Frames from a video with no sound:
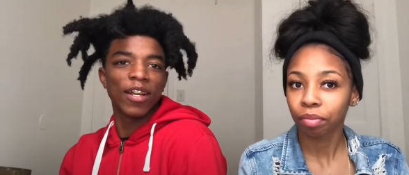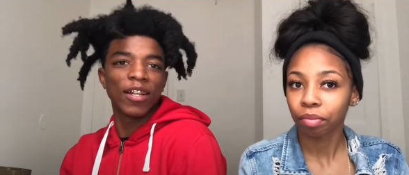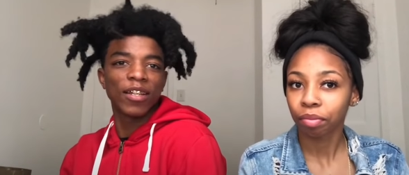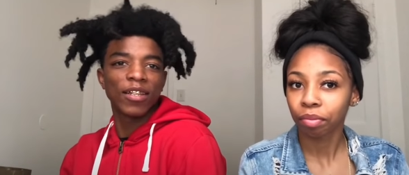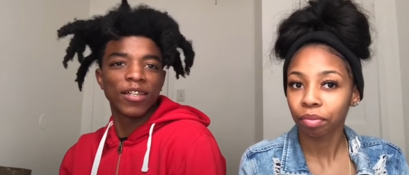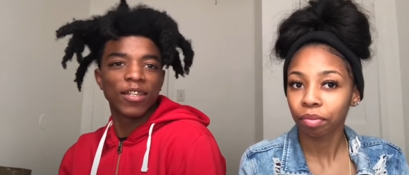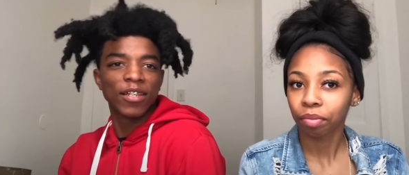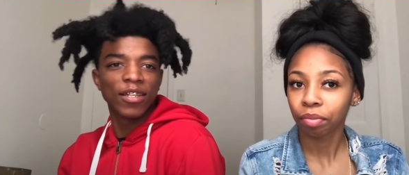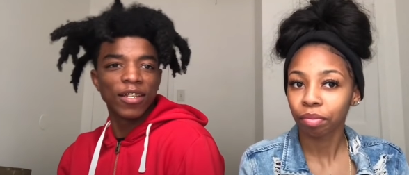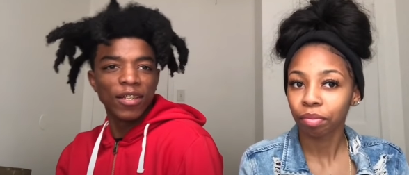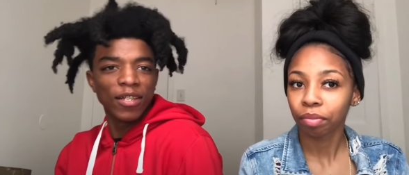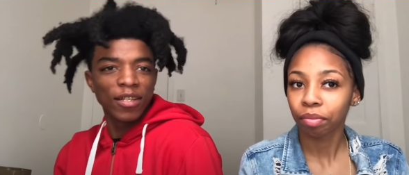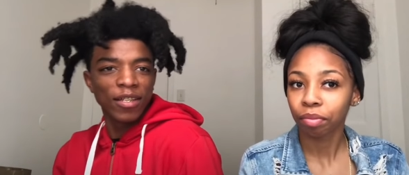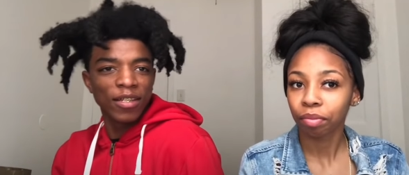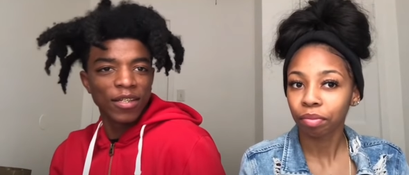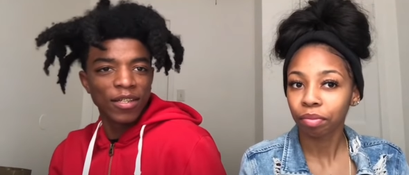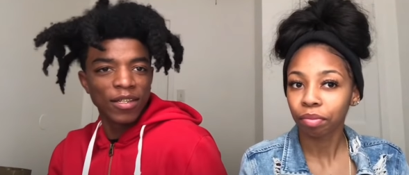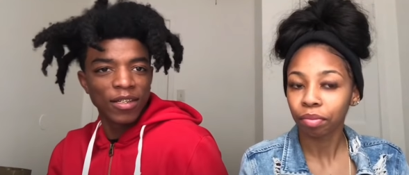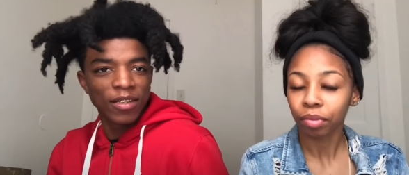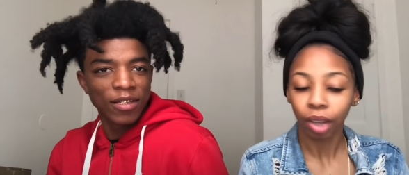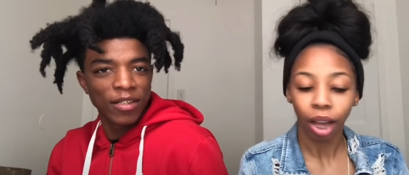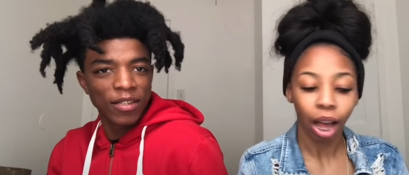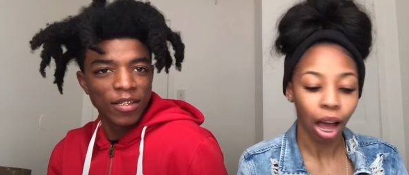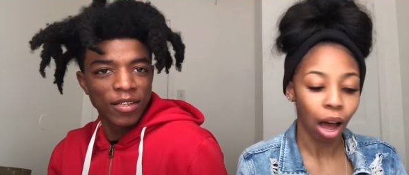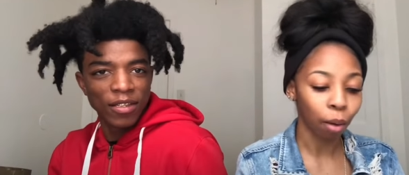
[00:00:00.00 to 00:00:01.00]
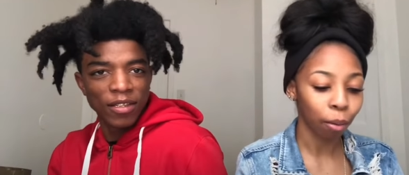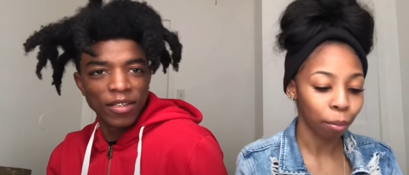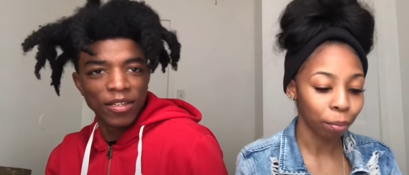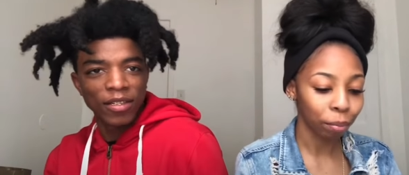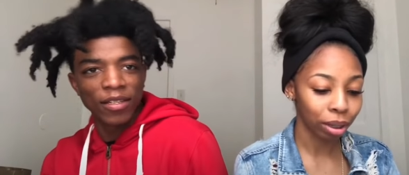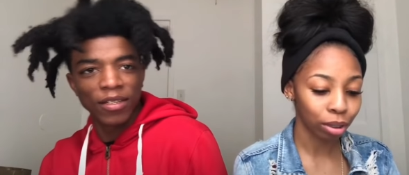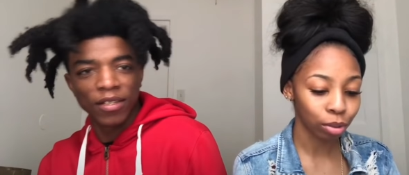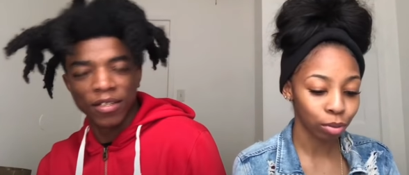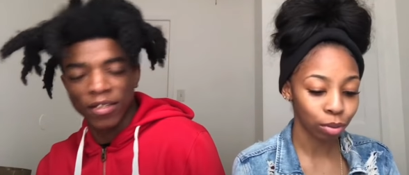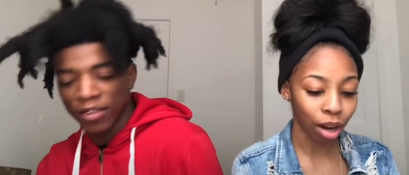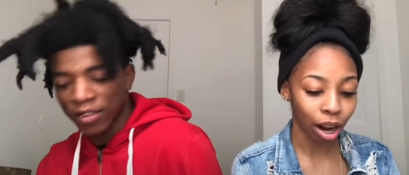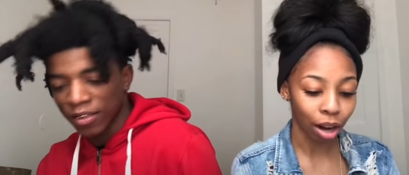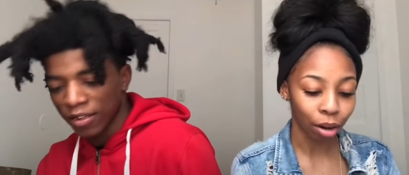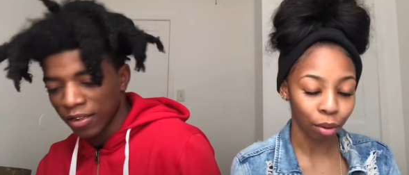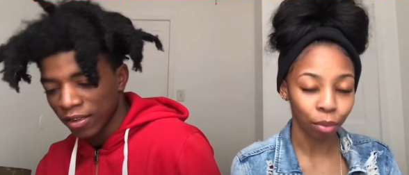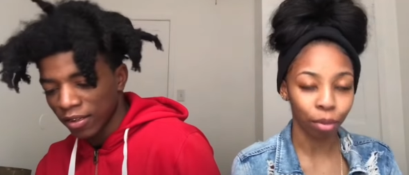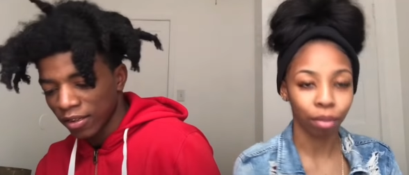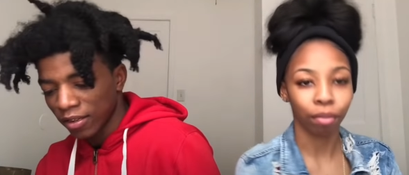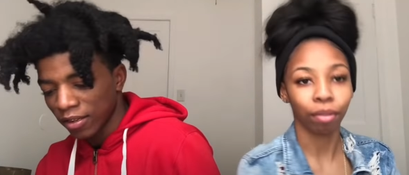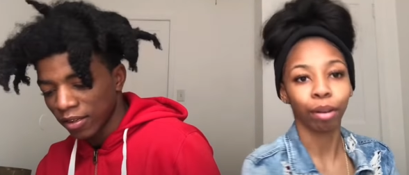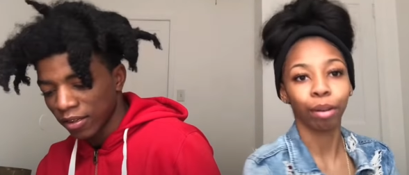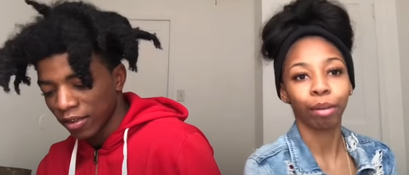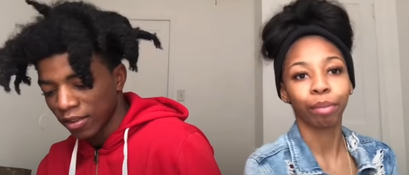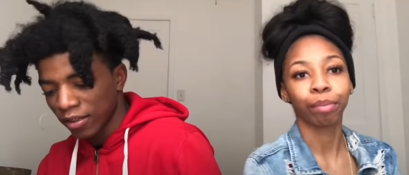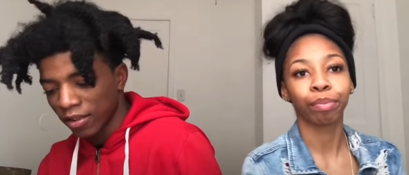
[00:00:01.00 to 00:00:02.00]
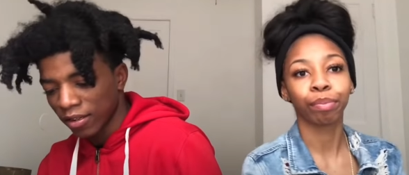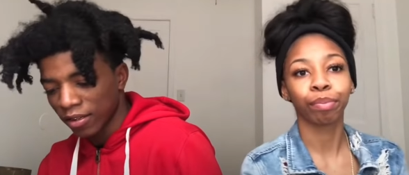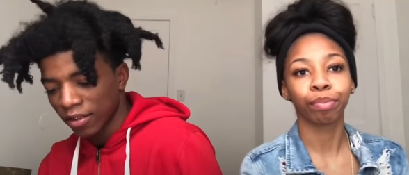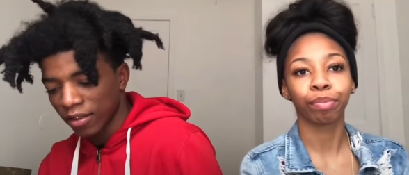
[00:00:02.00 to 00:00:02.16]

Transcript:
Speaker 1: dollars, girl.
Speaker 2: How much would I do it for?